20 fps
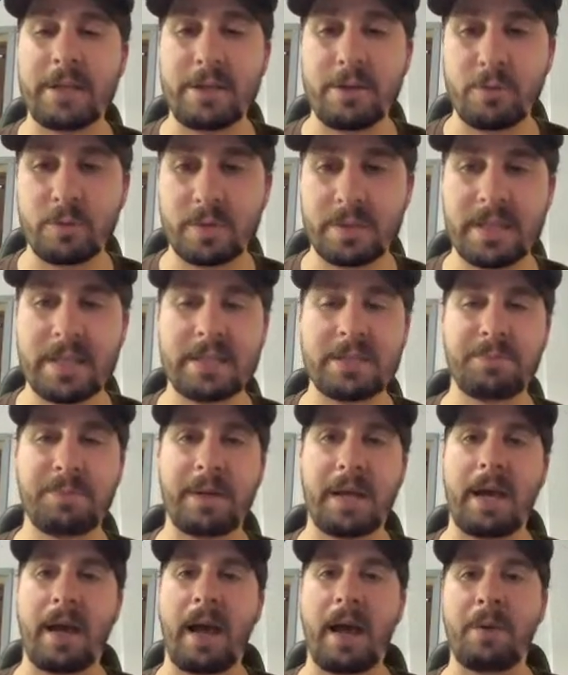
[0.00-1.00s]
use this,
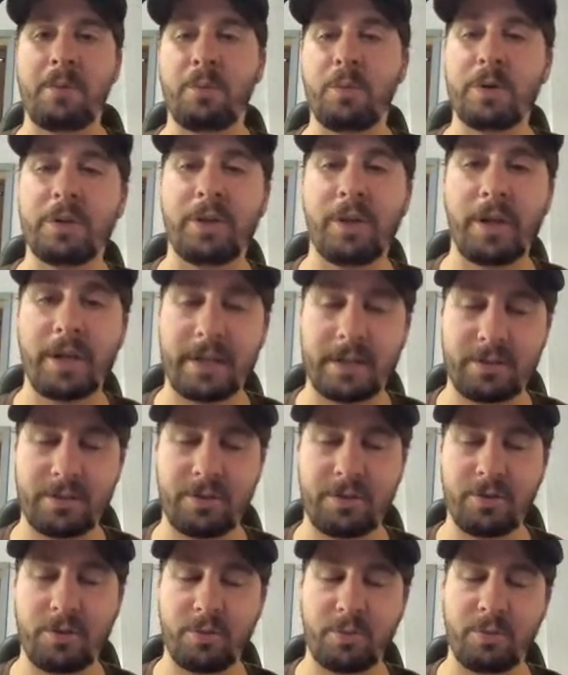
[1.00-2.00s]
but I would like
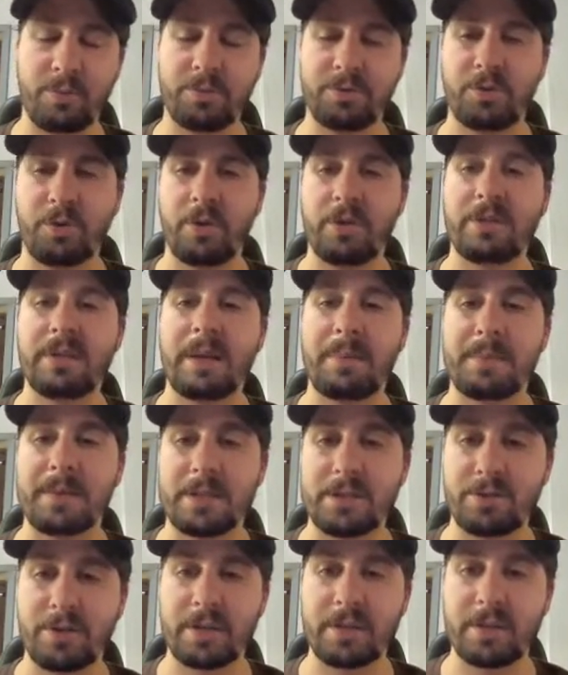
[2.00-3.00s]
to sort of
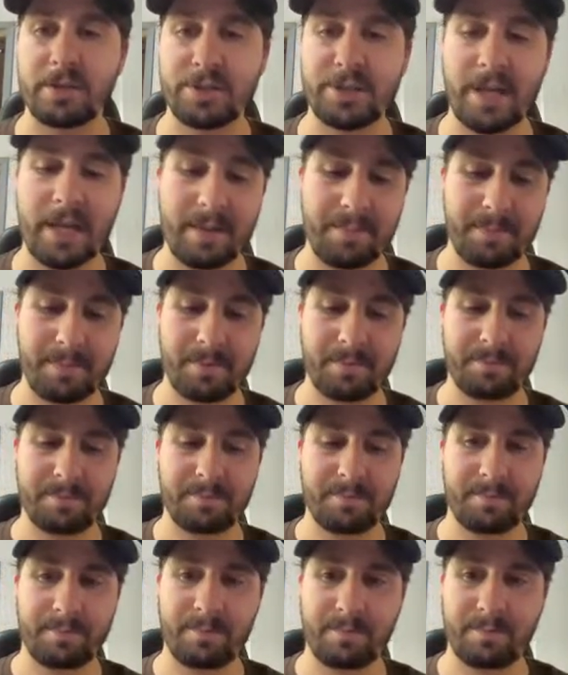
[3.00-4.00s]
demonstrate the shape.
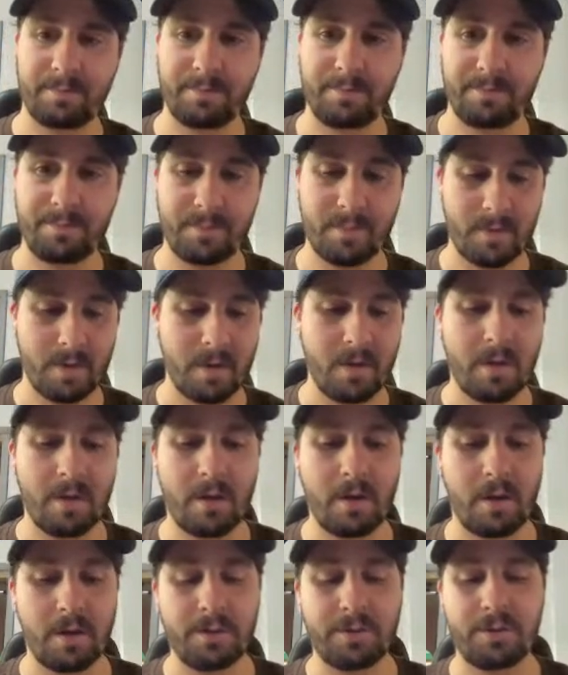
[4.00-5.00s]

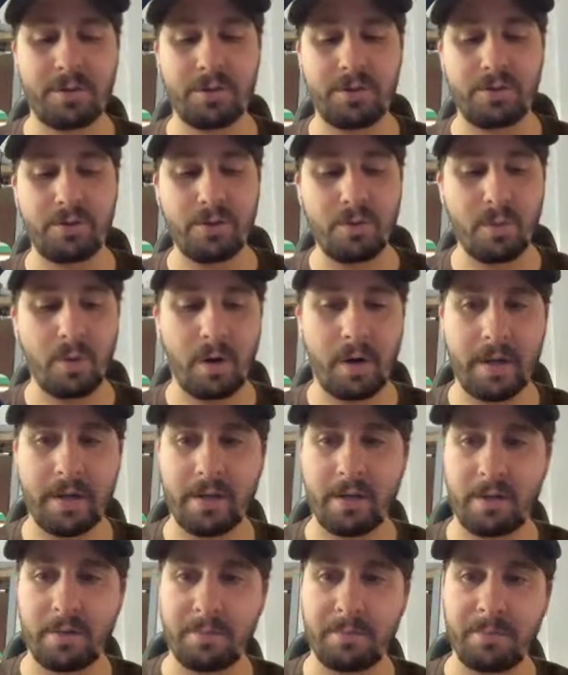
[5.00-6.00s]
A to-do
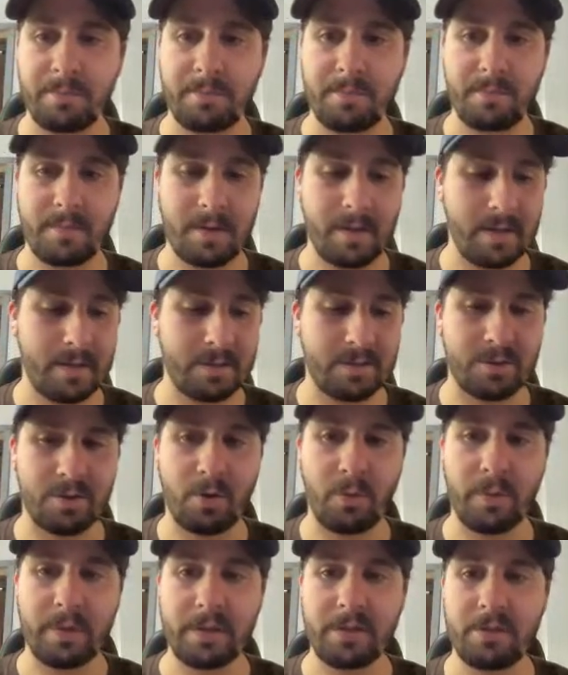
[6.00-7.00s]
item is
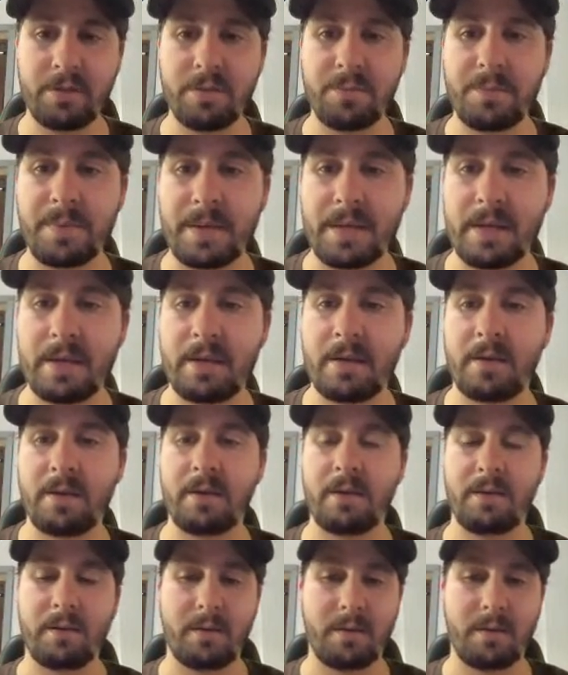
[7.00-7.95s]
going to be